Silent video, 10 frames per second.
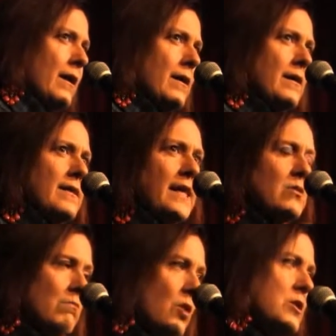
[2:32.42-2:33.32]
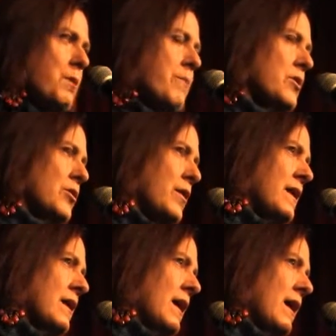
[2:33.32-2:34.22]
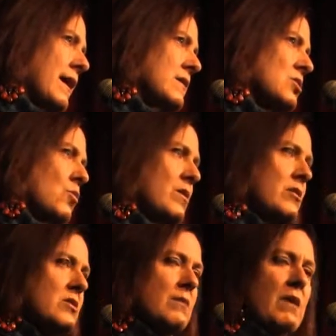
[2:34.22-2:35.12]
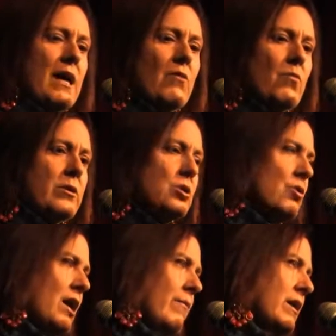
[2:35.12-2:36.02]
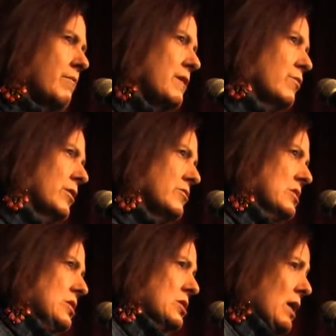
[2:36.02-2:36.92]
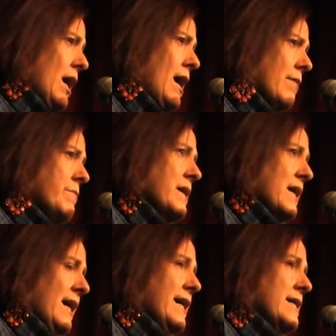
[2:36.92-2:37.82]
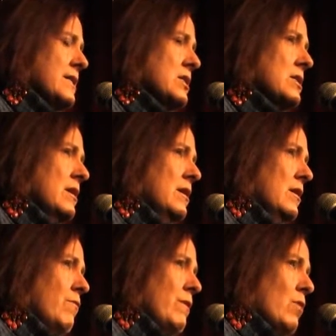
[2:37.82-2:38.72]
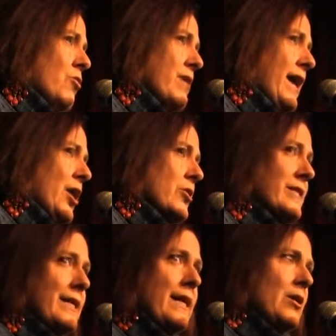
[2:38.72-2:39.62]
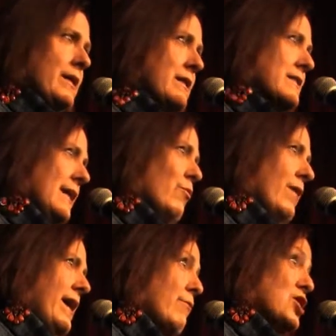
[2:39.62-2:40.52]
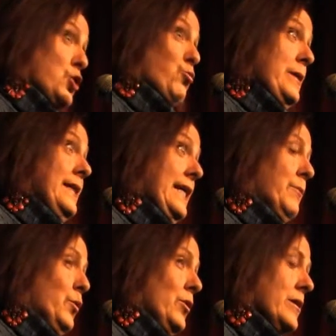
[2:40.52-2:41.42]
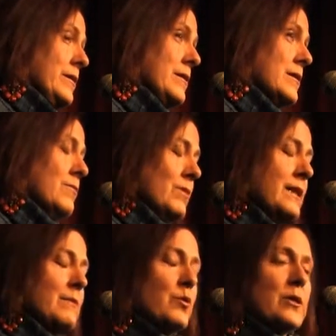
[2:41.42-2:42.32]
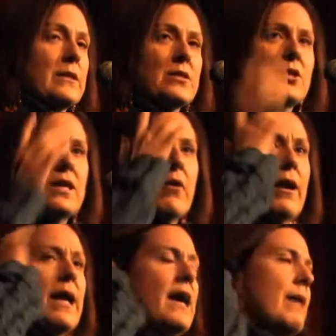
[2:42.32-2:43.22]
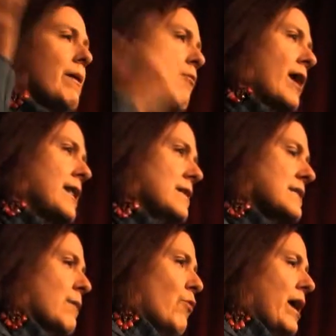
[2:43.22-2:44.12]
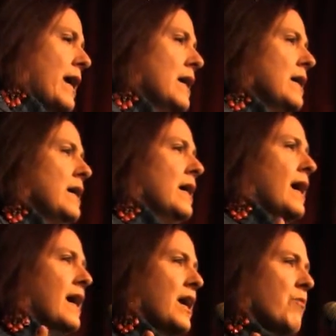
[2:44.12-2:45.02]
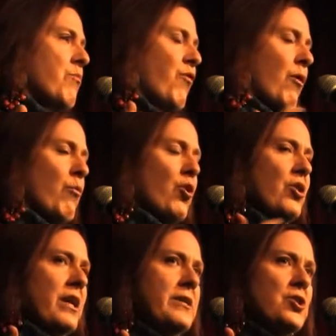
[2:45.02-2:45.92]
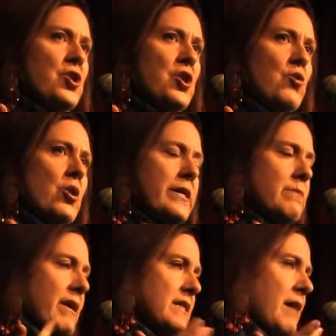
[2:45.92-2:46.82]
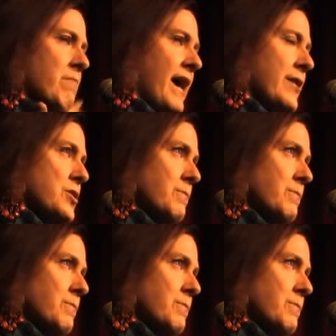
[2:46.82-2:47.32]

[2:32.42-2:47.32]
And that's what most people are thinking. And so when there's some kind of weird trauma, people don't stop because we won't get our seat on the subway, which is really important, really important. So there I am. I'm riding the subway from Brooklyn into New York. It's about 10 miles.